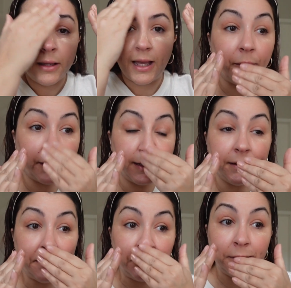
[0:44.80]
I'm gonna
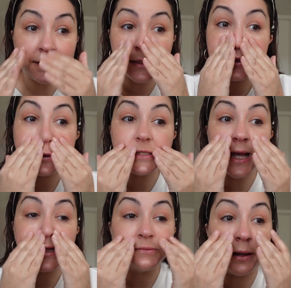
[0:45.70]
use this
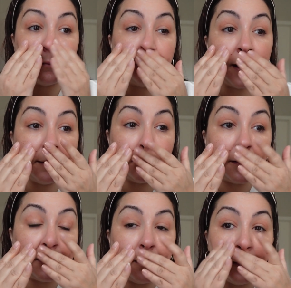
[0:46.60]
as my
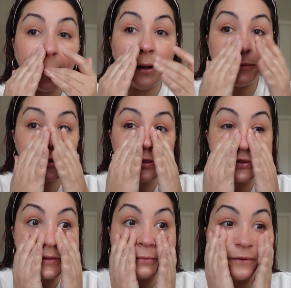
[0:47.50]
primer, and I'm just
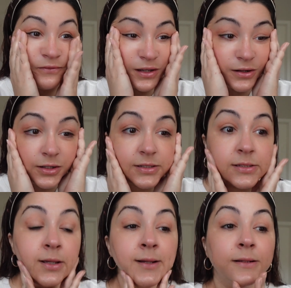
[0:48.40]
using my
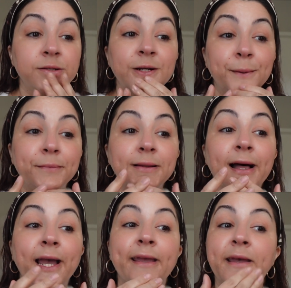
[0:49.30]
fingers to
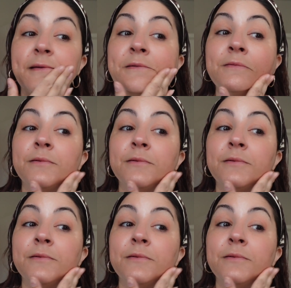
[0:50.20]
apply it.